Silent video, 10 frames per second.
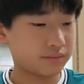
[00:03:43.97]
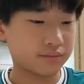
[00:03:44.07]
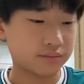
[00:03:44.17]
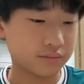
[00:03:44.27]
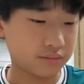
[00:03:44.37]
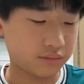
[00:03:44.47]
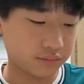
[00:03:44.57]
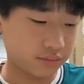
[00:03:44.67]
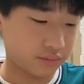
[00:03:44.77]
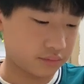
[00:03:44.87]
Mm-hmm.
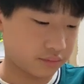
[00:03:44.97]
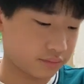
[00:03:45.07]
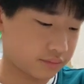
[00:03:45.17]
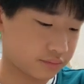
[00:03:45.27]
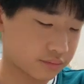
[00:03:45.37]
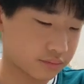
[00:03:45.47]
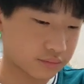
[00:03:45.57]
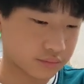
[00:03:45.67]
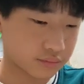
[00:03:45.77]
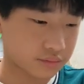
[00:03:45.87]
What
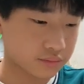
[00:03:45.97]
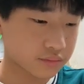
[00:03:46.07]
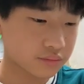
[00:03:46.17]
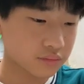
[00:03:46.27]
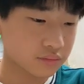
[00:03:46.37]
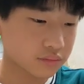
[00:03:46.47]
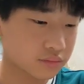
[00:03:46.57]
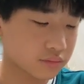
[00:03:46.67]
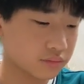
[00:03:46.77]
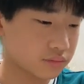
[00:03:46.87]
did mantis
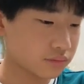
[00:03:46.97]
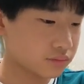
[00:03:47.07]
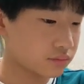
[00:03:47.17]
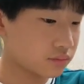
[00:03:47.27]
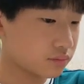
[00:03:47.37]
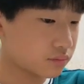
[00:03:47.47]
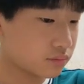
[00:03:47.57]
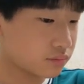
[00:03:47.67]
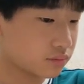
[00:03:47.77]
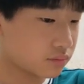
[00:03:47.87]
make when he
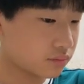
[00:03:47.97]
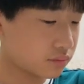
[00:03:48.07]
hammered?